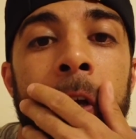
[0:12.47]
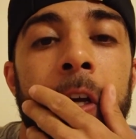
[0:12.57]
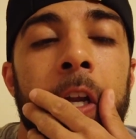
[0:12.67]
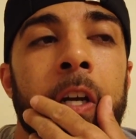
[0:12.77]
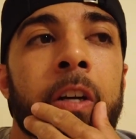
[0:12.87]

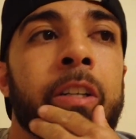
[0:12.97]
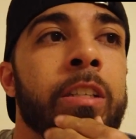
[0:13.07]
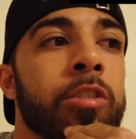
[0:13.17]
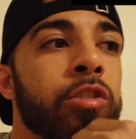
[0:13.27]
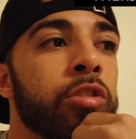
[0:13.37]
getting her
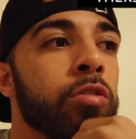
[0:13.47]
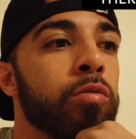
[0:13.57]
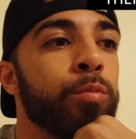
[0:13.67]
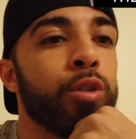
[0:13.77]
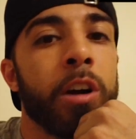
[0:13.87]
conditioned to the
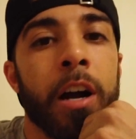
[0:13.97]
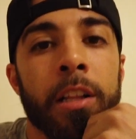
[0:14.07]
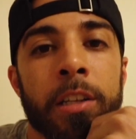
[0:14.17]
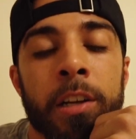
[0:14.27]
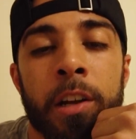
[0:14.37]
remote
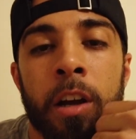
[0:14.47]
collar,